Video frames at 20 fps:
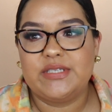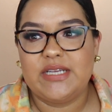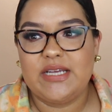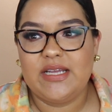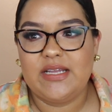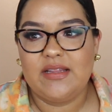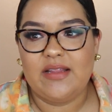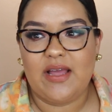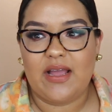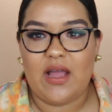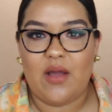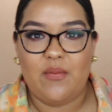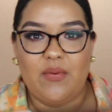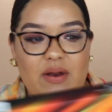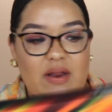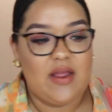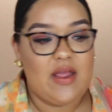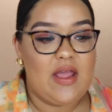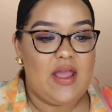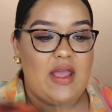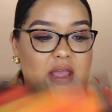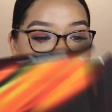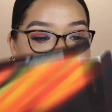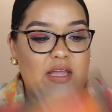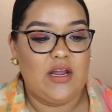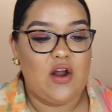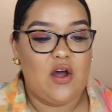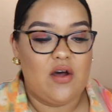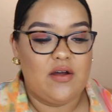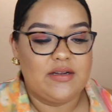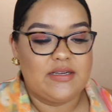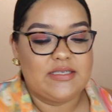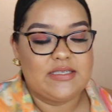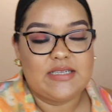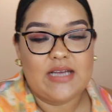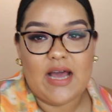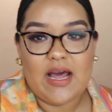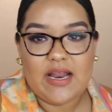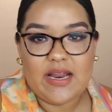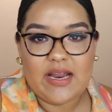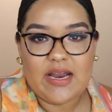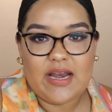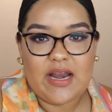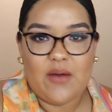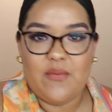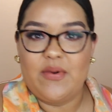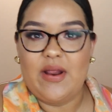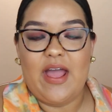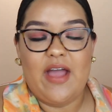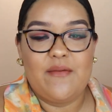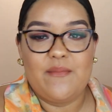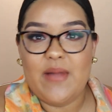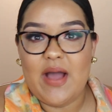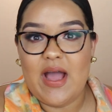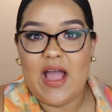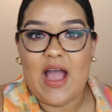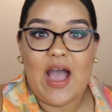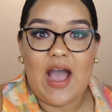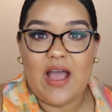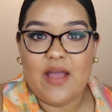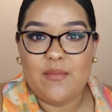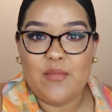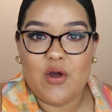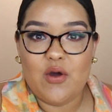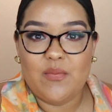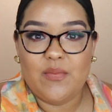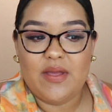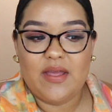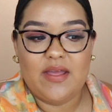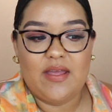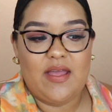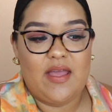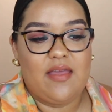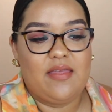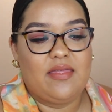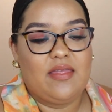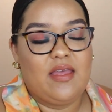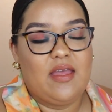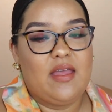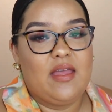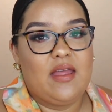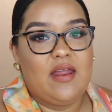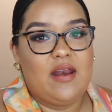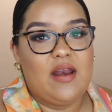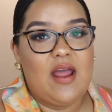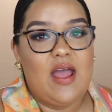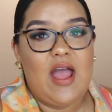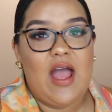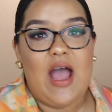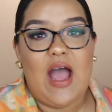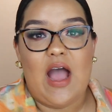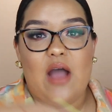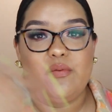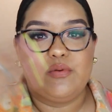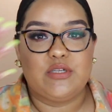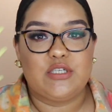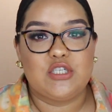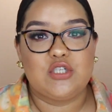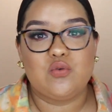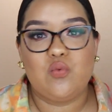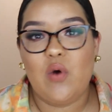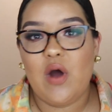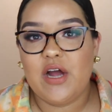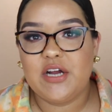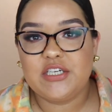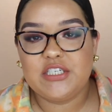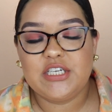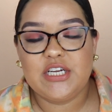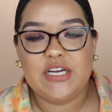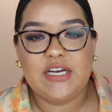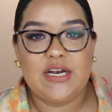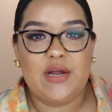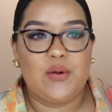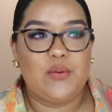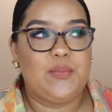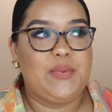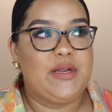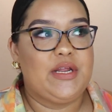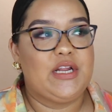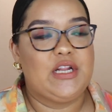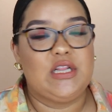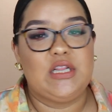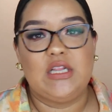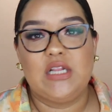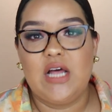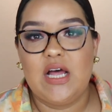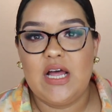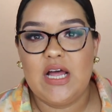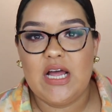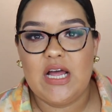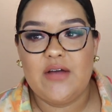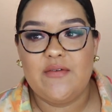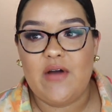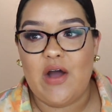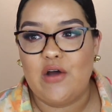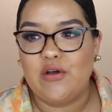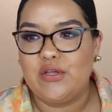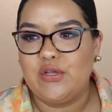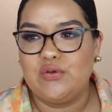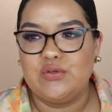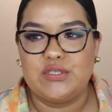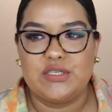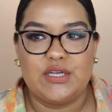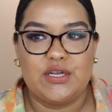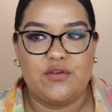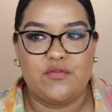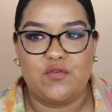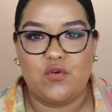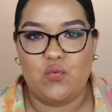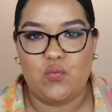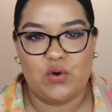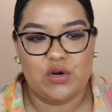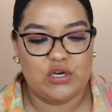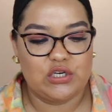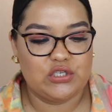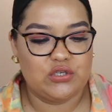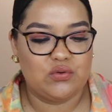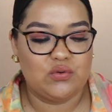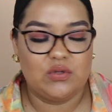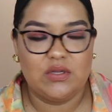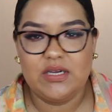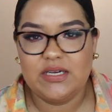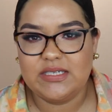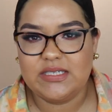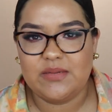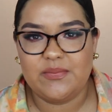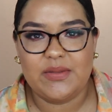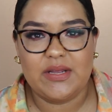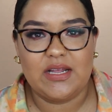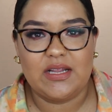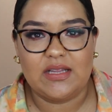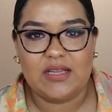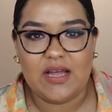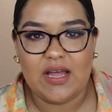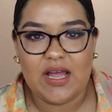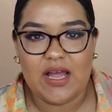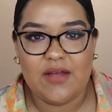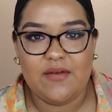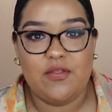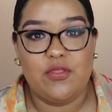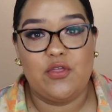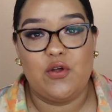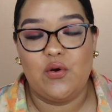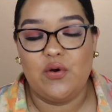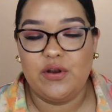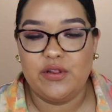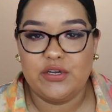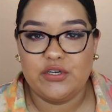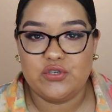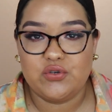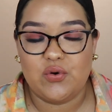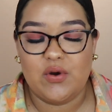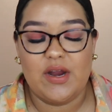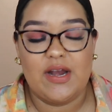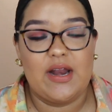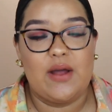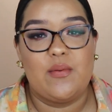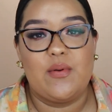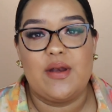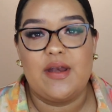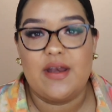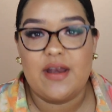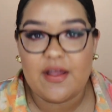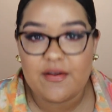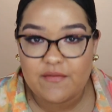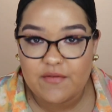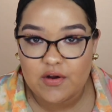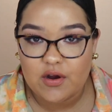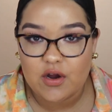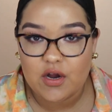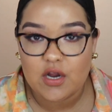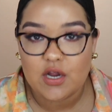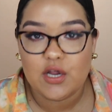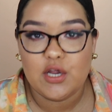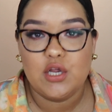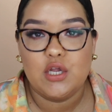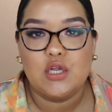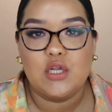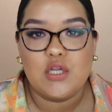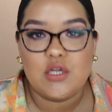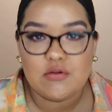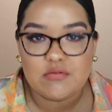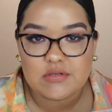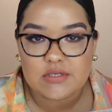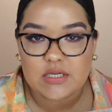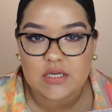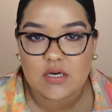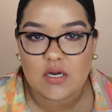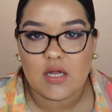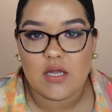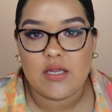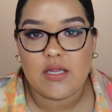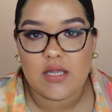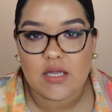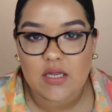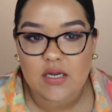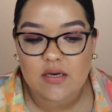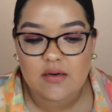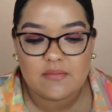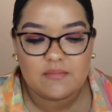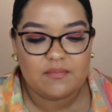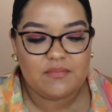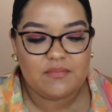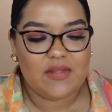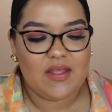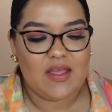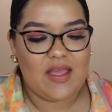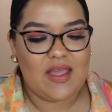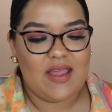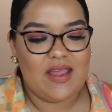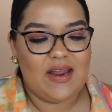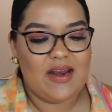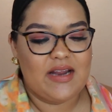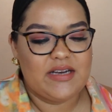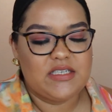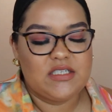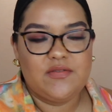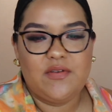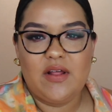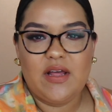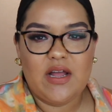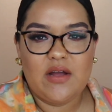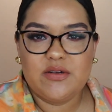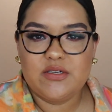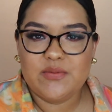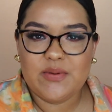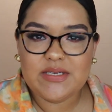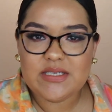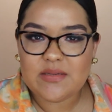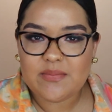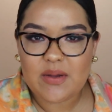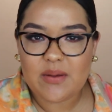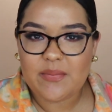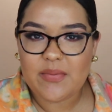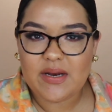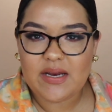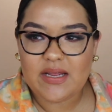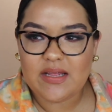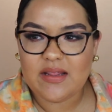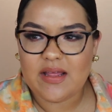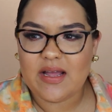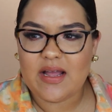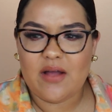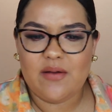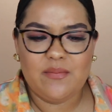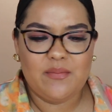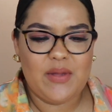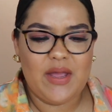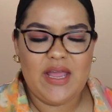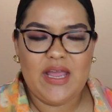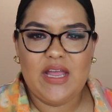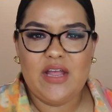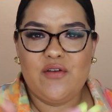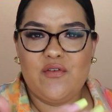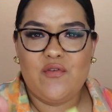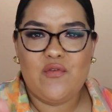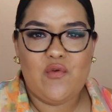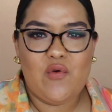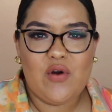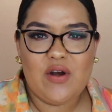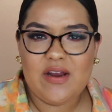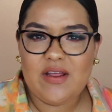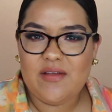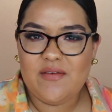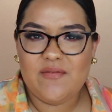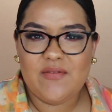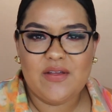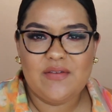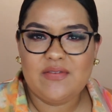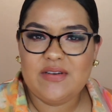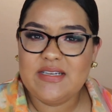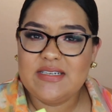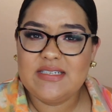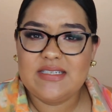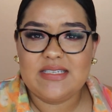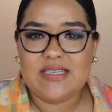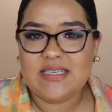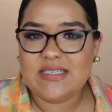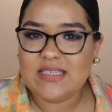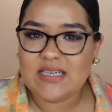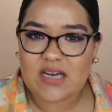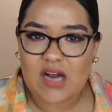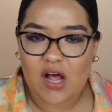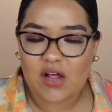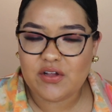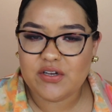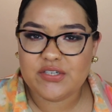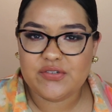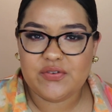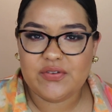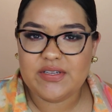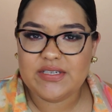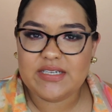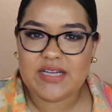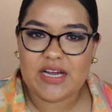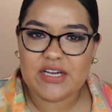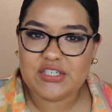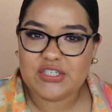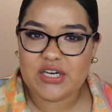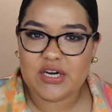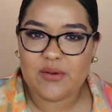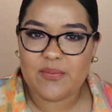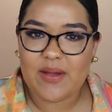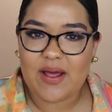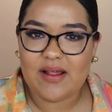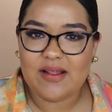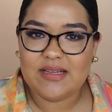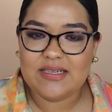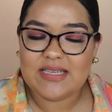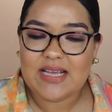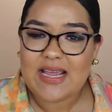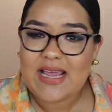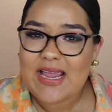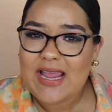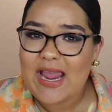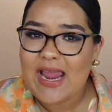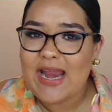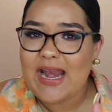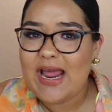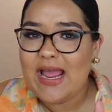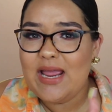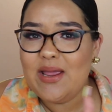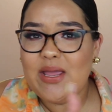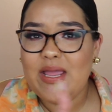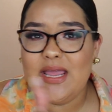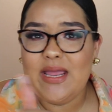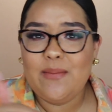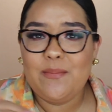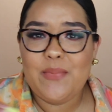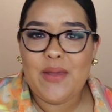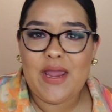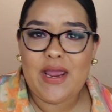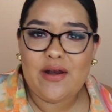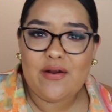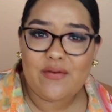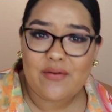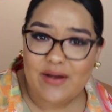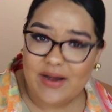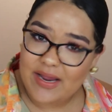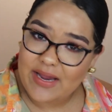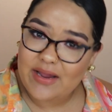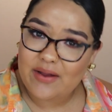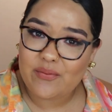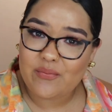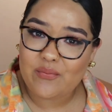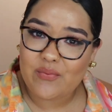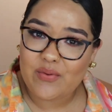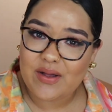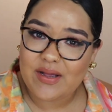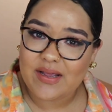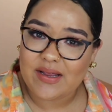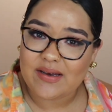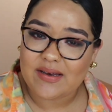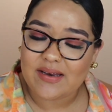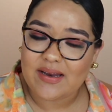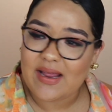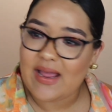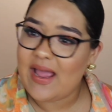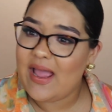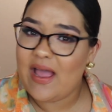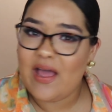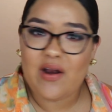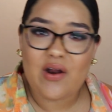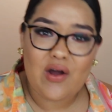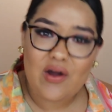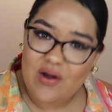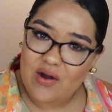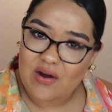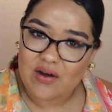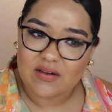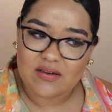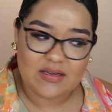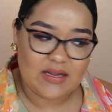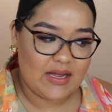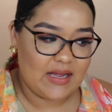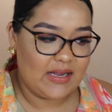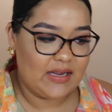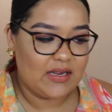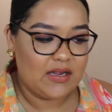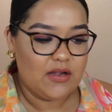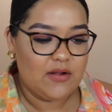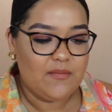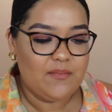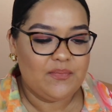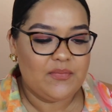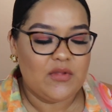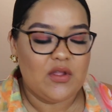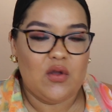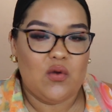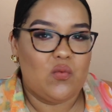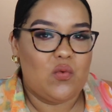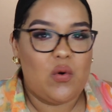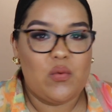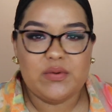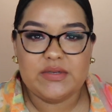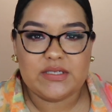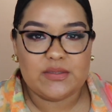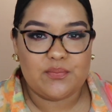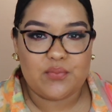it, like I would get all excited and I would have my high moment, and then I would swatch it and I would be in love. I'll use it for one or two looks and be in love, throw it in the drawer, and I would never use it again. And I just felt like I was wasting my money. Like I'm paying $40, $50, $60 for these eyeshadow palettes, and I ain't hitting pan on nan one at all. Like, what was the